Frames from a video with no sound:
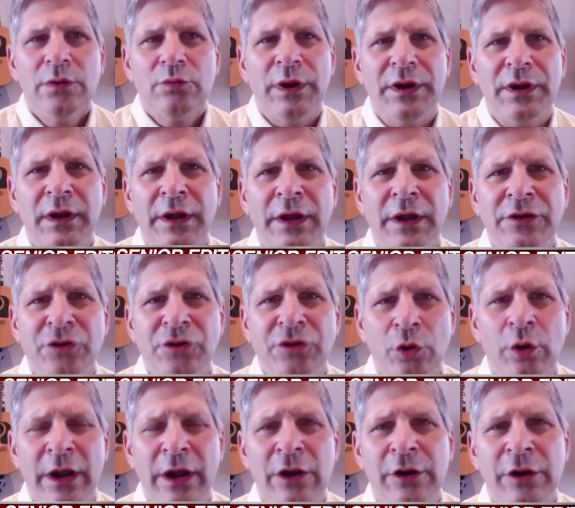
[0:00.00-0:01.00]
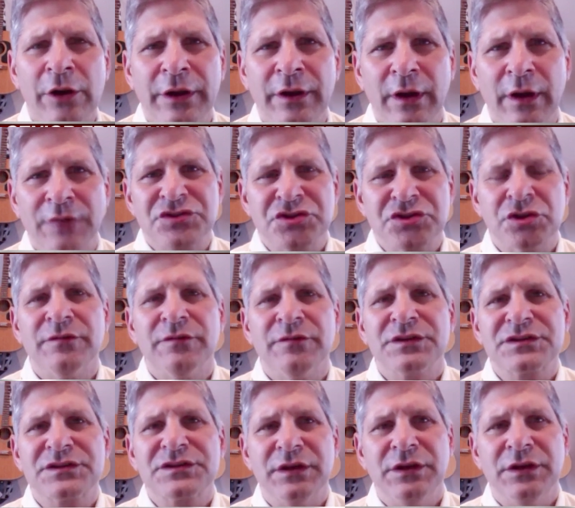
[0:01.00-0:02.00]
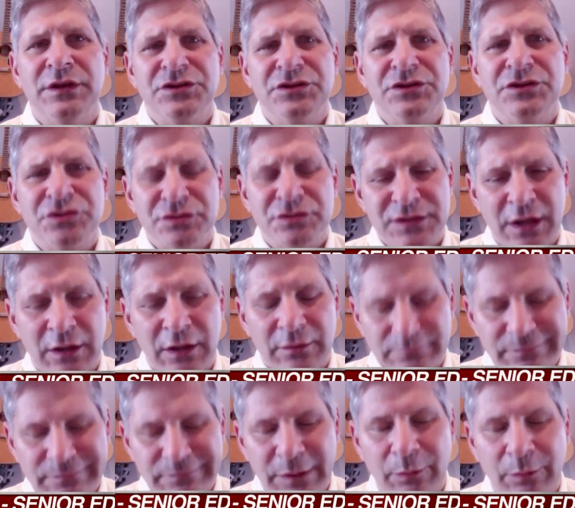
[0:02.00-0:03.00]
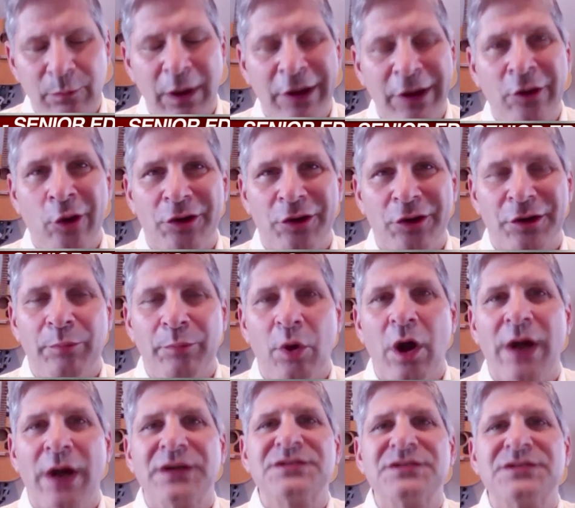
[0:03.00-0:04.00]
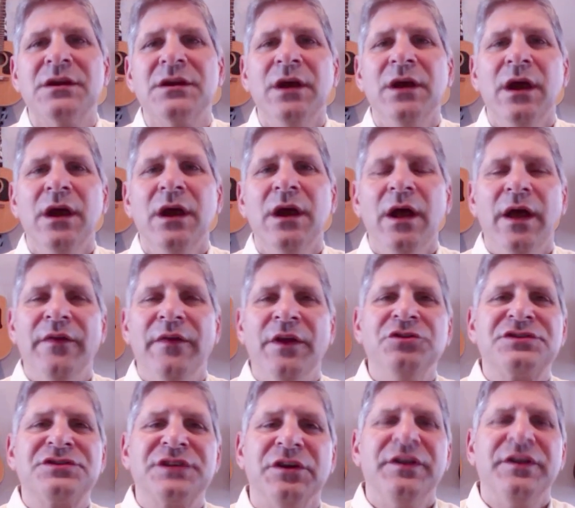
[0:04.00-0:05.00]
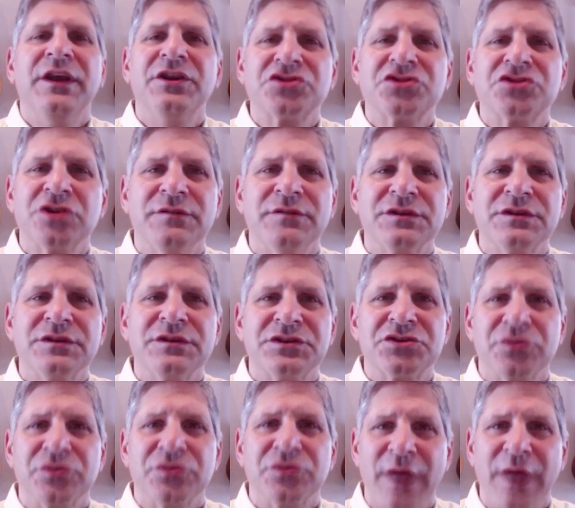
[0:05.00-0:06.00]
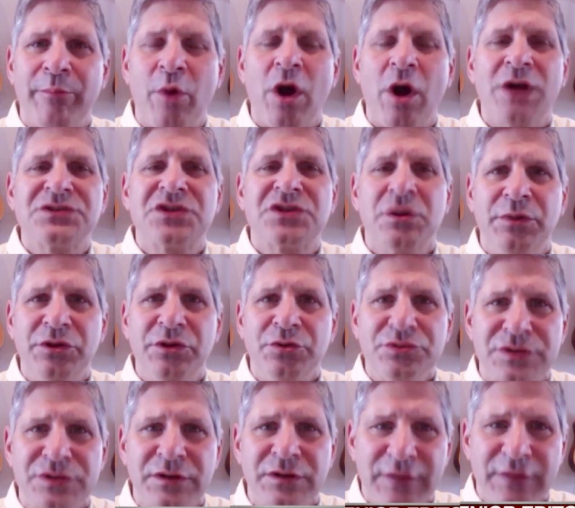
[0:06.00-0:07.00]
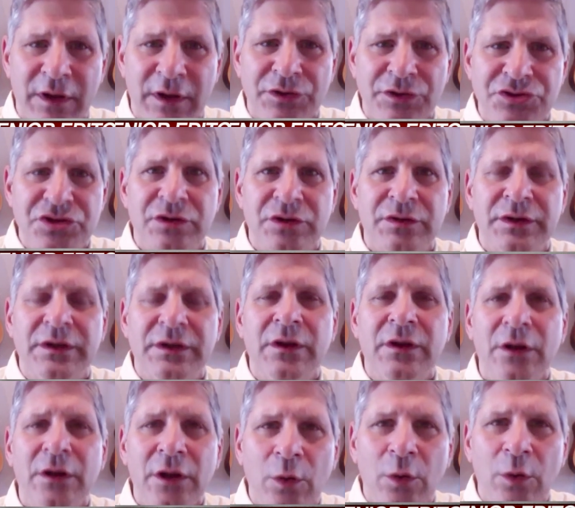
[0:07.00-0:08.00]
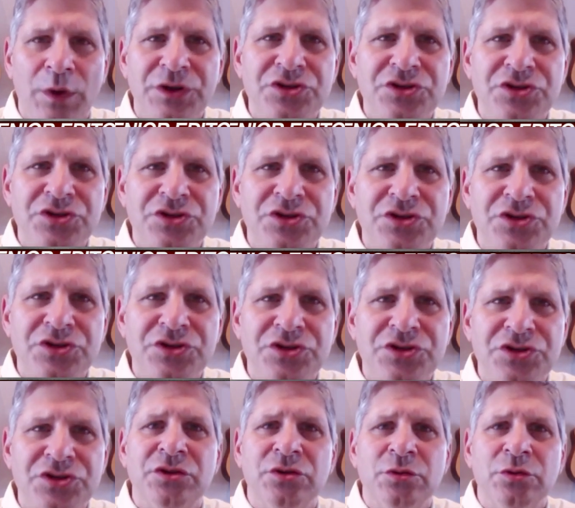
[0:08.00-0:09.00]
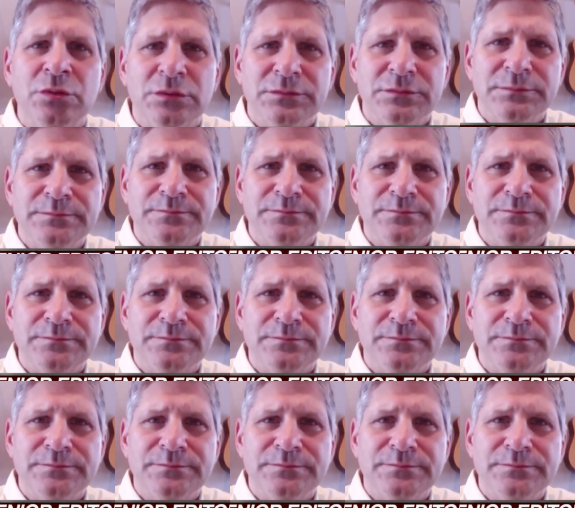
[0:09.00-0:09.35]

Right. And your area of service is you sell, I call it a box, and then you sell data services so that box can be used intelligently. What does your box do?